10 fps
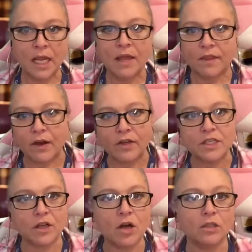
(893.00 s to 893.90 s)
There is a
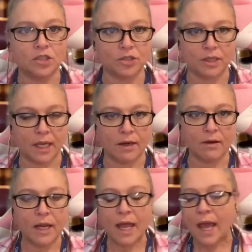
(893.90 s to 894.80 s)
culture there.
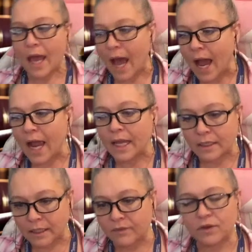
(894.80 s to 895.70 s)
I
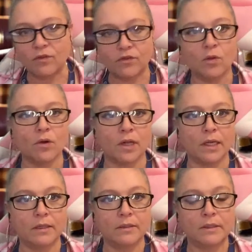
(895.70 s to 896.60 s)
live in Florida,
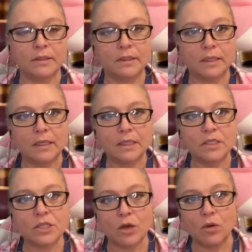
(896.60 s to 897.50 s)

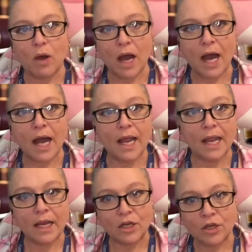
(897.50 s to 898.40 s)
so
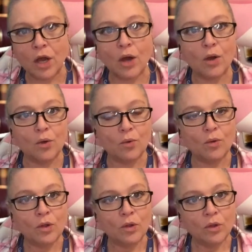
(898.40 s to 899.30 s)
I know
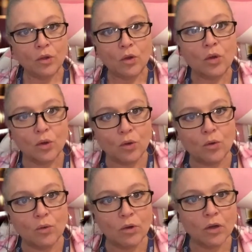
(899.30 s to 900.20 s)

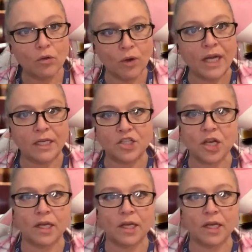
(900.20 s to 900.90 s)
who Grady Judd